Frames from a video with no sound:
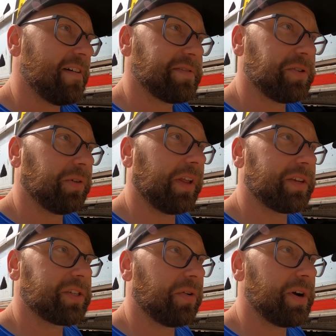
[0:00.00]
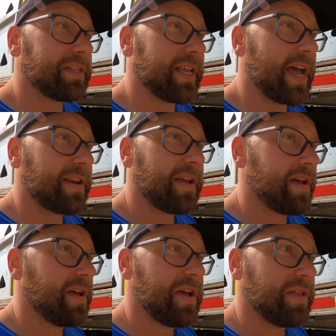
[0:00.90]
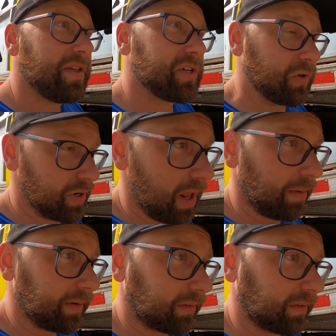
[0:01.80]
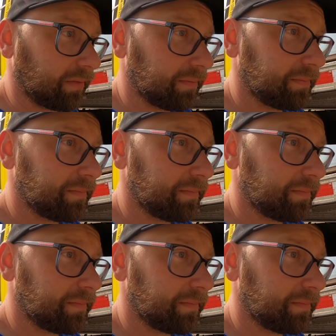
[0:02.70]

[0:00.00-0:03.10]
I've been told other stories that there's no tolerance.